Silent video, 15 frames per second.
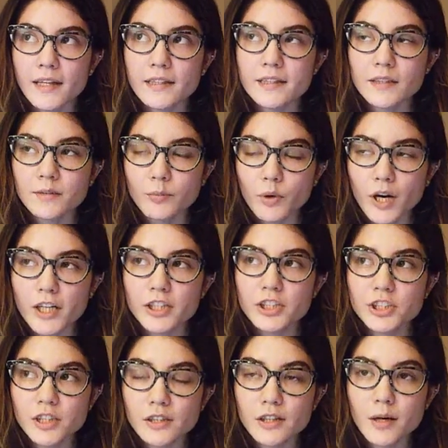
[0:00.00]
did wash
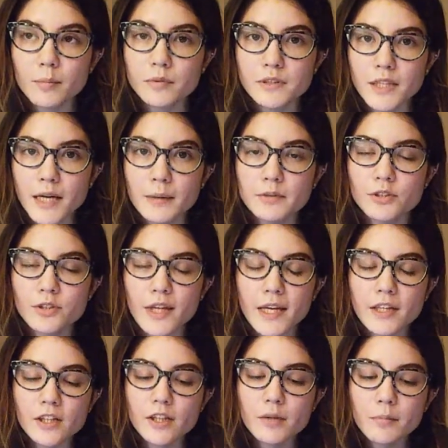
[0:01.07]
it a couple times, so
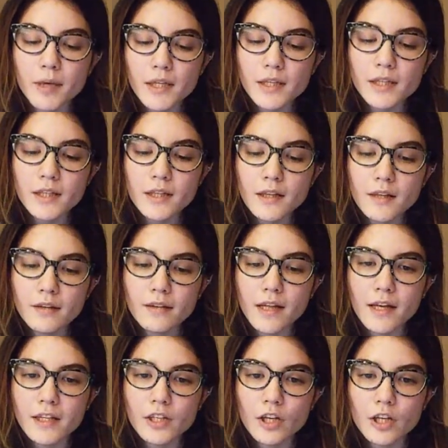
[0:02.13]
that could have been it, and
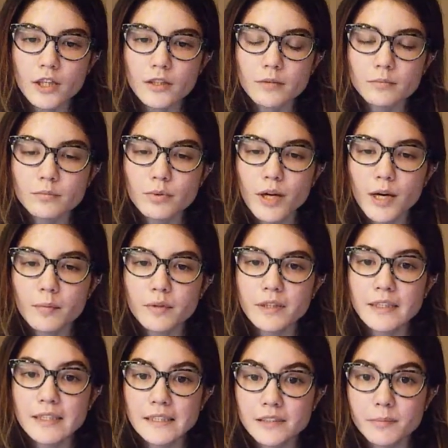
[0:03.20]
that yarn probably
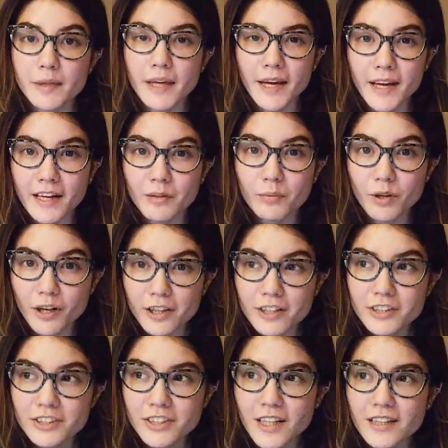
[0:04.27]
needs to be hand
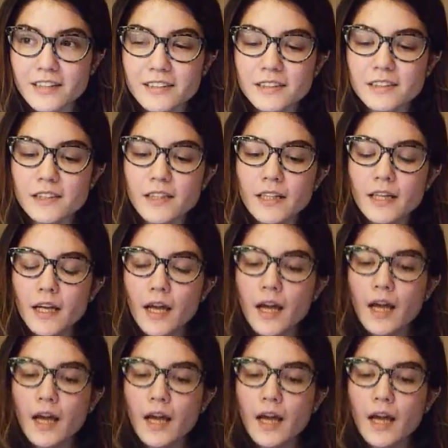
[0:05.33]
washed, honestly.